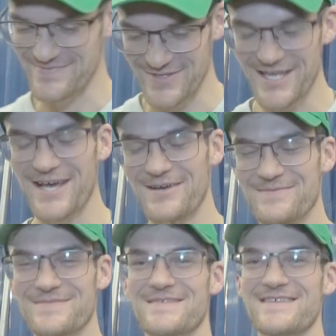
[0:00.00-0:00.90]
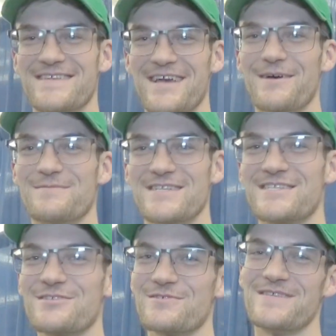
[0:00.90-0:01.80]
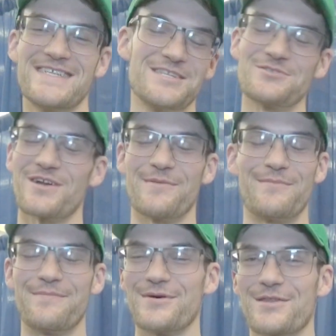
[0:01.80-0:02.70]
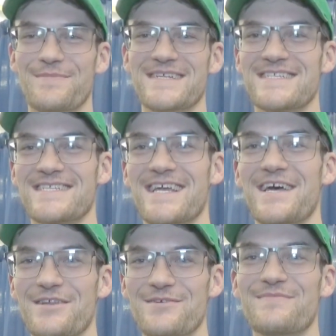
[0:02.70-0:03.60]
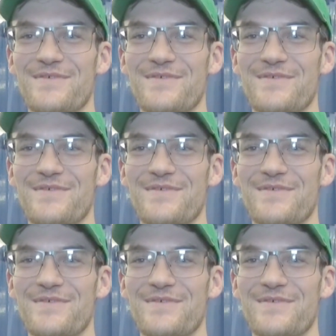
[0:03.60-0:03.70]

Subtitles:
But just still trying to put the pieces together.